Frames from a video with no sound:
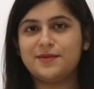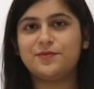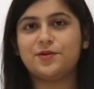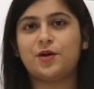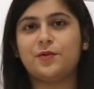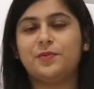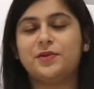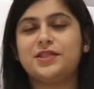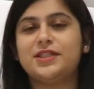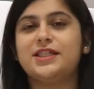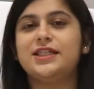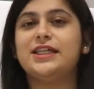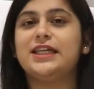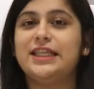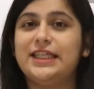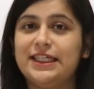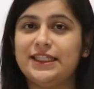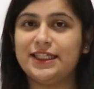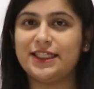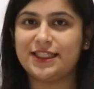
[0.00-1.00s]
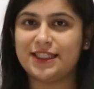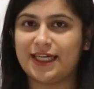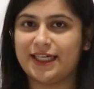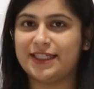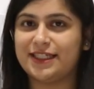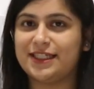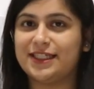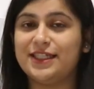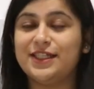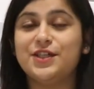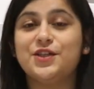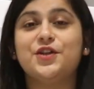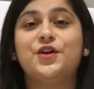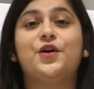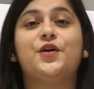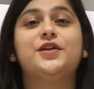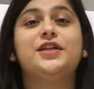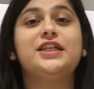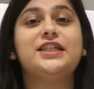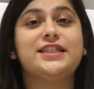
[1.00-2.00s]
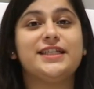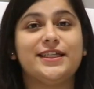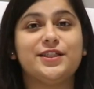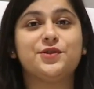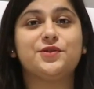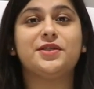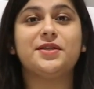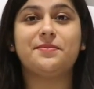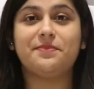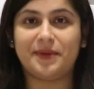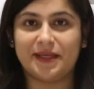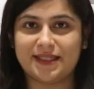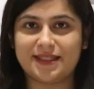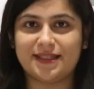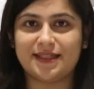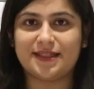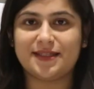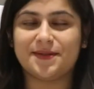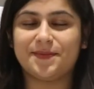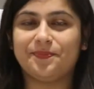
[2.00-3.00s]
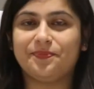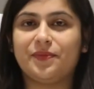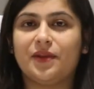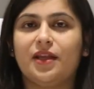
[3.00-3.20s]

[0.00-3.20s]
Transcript: property clean and tidy on a day-to-day basis.